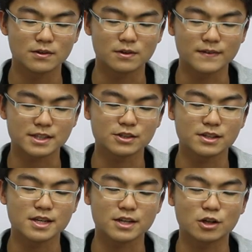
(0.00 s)
We've
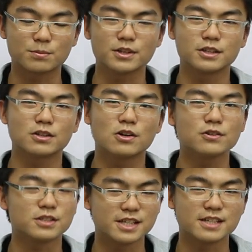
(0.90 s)
actually incorporated
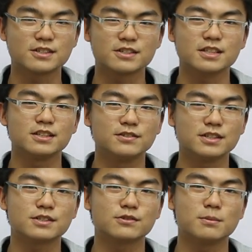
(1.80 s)
all the sensors into
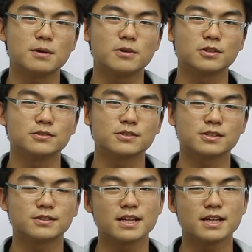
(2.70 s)
this robot model so